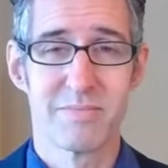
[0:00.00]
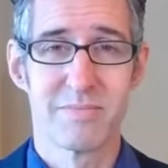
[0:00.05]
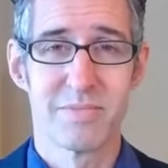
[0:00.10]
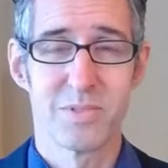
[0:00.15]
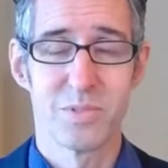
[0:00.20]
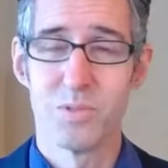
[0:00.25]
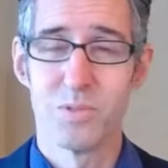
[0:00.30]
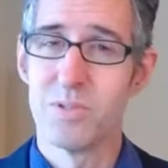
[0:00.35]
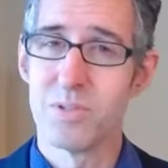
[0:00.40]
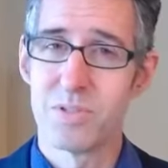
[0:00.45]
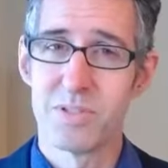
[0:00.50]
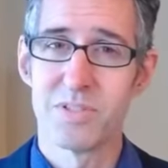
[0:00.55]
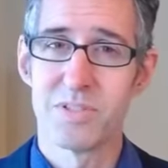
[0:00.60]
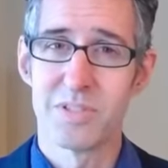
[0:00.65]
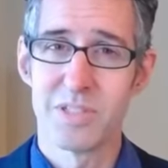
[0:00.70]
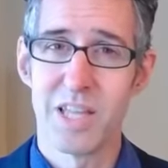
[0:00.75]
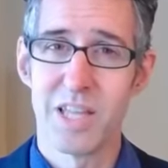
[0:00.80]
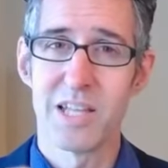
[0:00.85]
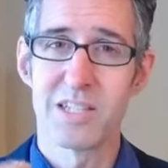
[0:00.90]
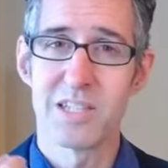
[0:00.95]
Woof,
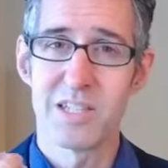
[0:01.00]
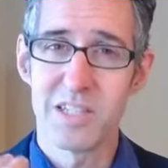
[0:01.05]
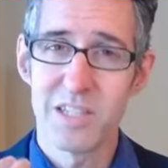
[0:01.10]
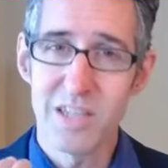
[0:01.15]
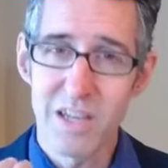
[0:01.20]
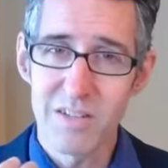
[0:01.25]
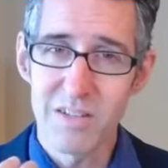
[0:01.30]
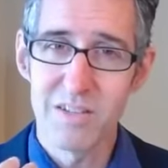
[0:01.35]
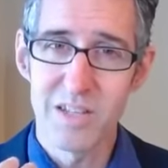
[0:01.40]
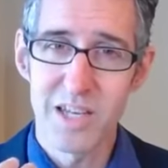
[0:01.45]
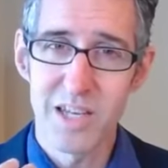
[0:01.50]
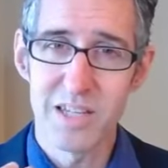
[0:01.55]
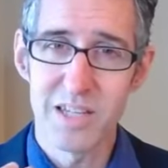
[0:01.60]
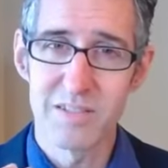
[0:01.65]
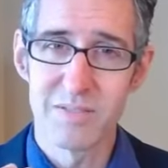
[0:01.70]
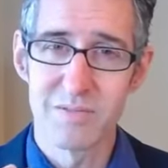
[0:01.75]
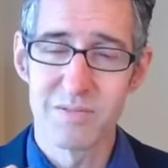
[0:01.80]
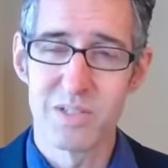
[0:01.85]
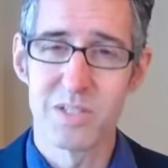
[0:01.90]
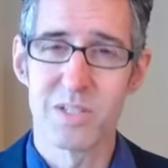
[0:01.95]
that's the yellow light.
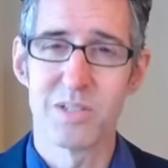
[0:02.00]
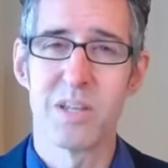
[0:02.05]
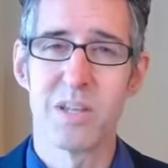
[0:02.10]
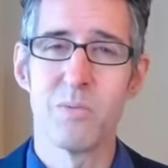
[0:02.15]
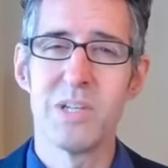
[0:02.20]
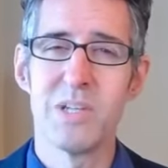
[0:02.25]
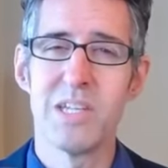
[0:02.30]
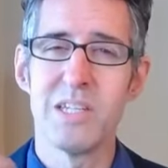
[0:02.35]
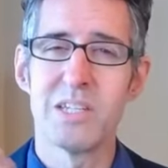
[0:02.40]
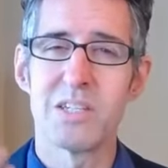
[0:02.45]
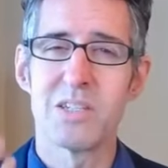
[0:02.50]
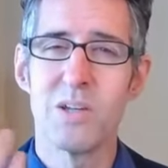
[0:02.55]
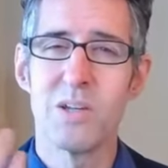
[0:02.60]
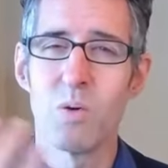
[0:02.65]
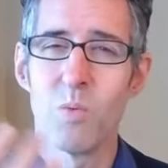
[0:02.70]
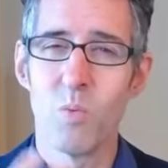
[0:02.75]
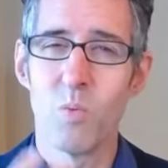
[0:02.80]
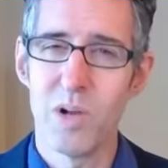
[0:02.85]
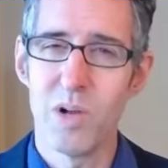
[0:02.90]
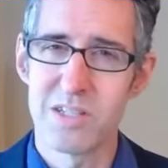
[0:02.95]
So then we need to know
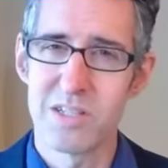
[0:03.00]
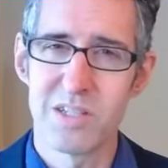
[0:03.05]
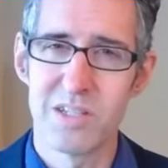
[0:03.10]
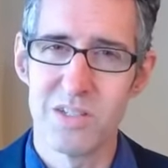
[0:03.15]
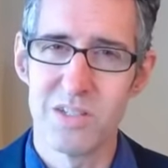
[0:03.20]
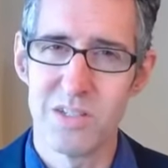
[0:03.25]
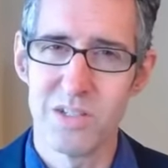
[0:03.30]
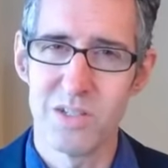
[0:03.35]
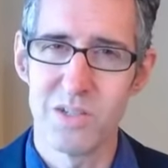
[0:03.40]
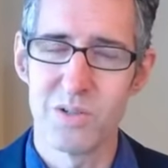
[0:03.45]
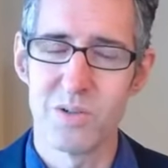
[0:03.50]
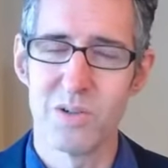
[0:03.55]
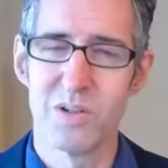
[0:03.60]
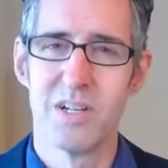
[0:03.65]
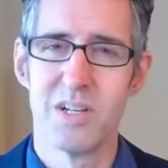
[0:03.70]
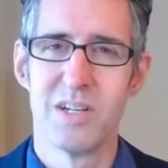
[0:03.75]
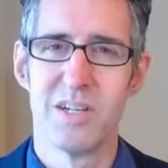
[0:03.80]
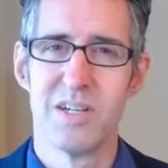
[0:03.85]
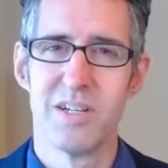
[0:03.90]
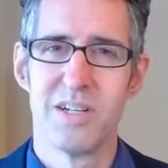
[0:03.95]
what to do.
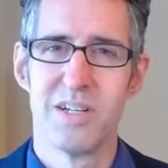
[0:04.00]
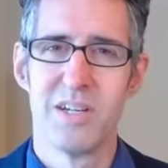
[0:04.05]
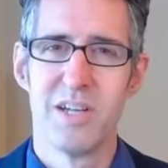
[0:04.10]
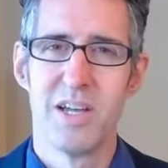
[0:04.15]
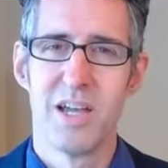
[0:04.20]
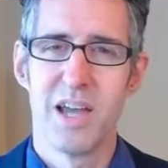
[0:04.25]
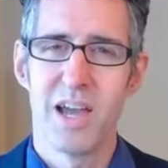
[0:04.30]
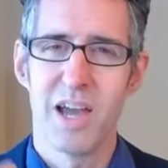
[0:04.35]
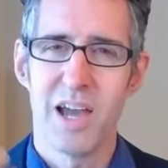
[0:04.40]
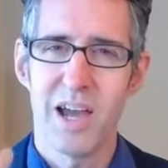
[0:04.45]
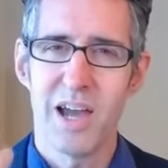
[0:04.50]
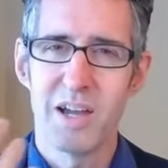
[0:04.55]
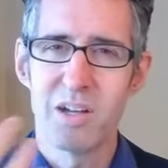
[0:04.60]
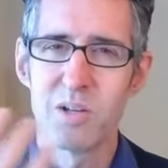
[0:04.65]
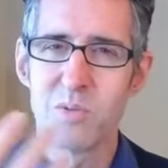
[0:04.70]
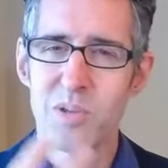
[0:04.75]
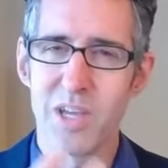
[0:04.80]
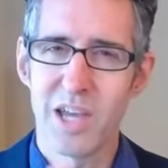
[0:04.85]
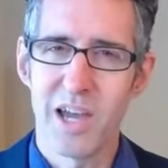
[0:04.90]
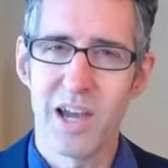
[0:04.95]
How
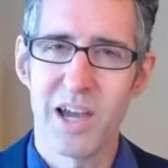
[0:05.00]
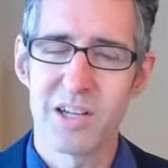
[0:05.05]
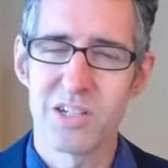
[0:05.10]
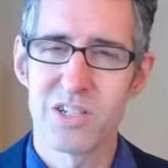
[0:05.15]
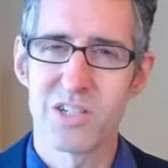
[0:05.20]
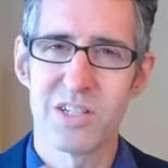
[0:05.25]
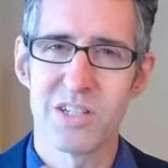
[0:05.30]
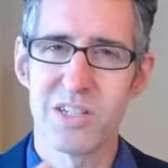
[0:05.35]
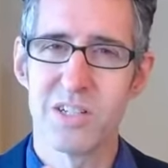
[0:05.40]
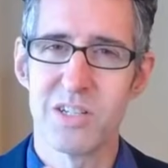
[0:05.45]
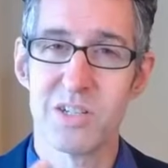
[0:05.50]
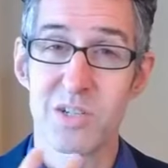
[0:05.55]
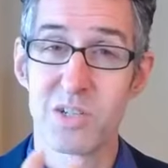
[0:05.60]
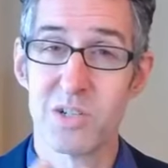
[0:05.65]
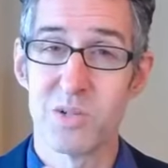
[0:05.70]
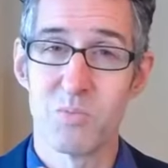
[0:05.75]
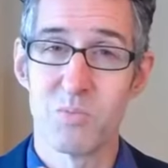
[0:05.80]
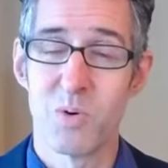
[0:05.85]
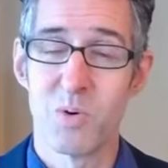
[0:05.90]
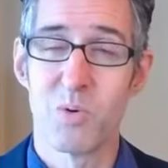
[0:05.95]
do we actually
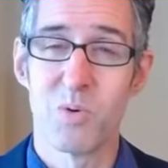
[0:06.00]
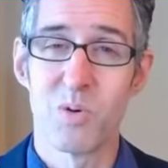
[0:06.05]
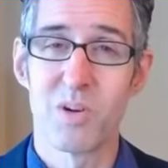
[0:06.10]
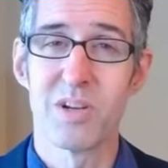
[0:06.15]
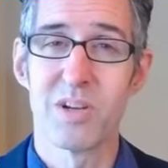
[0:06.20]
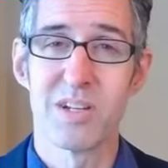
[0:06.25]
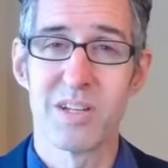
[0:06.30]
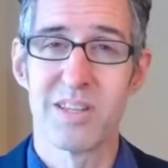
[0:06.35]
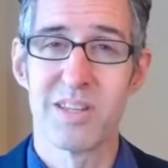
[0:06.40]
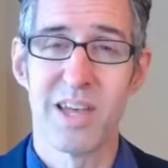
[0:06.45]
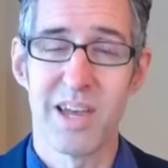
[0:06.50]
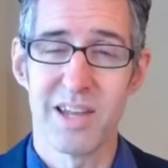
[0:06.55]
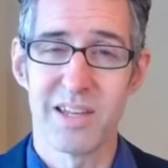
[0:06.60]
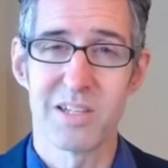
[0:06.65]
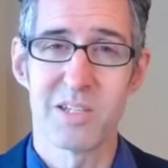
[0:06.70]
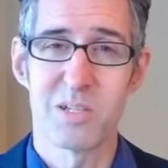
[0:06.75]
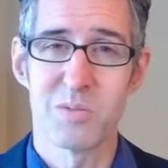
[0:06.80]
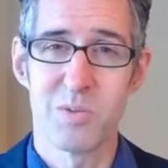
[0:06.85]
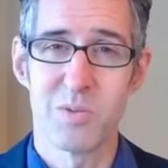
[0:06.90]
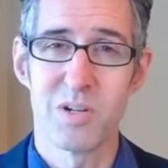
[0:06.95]
support that
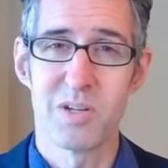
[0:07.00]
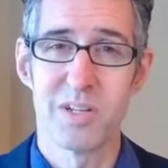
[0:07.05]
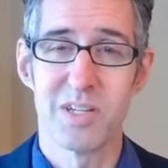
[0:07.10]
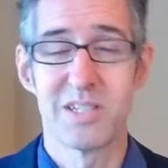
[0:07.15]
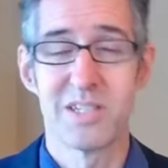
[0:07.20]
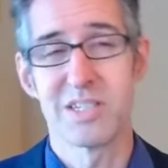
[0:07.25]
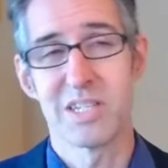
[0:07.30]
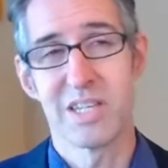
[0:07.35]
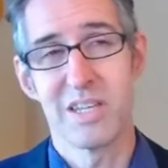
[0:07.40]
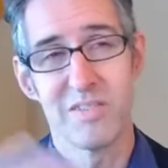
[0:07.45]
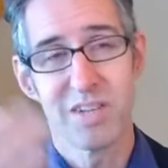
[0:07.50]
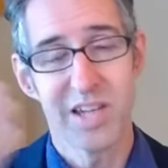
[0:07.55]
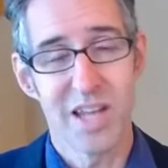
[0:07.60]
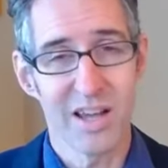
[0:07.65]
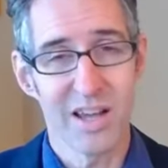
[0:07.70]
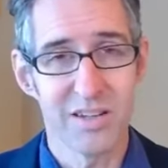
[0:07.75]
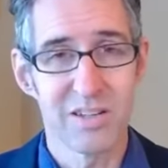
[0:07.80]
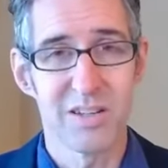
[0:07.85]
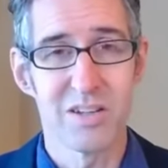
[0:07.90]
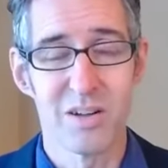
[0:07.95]
experience, even
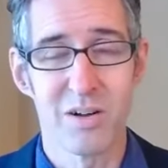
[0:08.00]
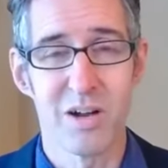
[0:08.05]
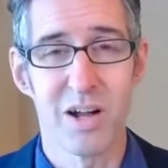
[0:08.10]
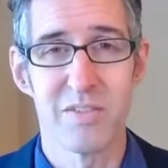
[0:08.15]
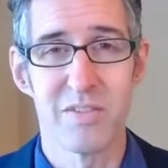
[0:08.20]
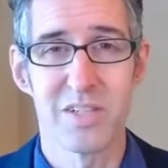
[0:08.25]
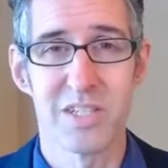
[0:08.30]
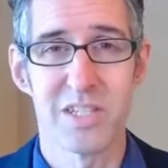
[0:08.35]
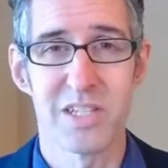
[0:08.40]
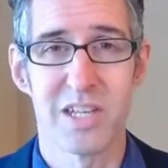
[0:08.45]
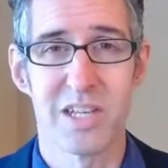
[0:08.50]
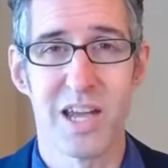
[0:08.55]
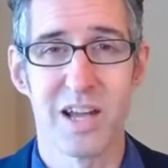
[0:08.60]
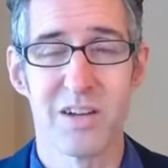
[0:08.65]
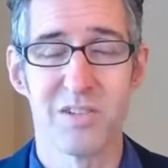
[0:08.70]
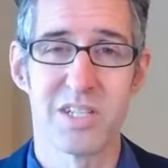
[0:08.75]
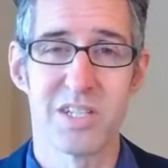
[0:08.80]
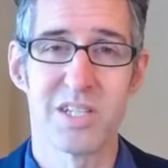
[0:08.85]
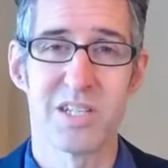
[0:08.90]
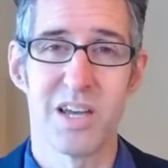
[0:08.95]
out, you know, obviously
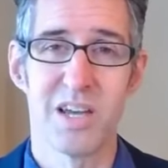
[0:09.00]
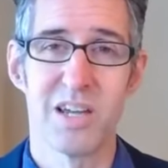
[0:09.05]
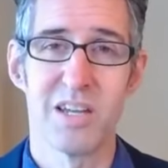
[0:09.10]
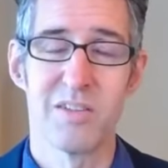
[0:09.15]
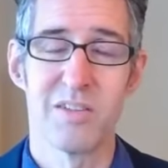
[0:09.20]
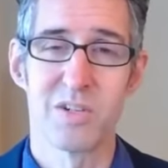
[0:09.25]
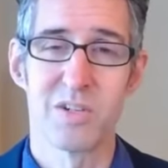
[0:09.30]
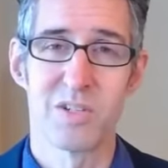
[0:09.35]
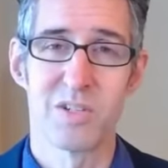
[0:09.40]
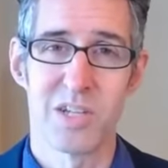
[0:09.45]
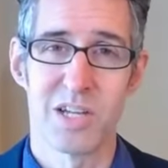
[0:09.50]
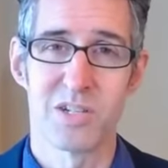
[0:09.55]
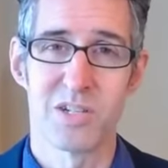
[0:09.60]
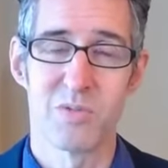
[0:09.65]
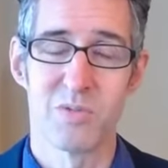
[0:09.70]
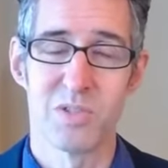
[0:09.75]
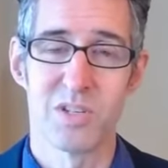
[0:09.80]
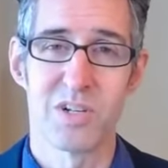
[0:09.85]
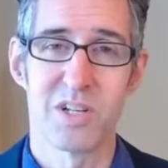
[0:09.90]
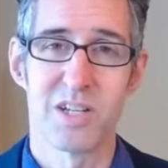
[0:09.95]
outside of your
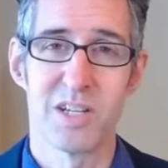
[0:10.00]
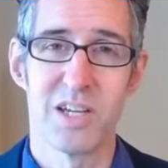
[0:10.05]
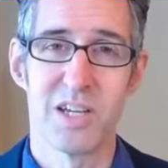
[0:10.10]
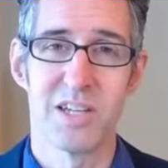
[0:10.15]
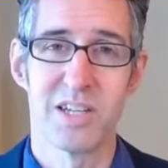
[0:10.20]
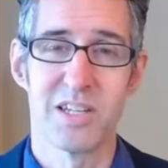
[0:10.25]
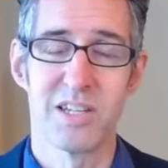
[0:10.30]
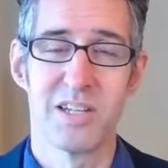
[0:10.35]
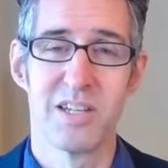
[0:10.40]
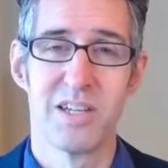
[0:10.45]
session with your client,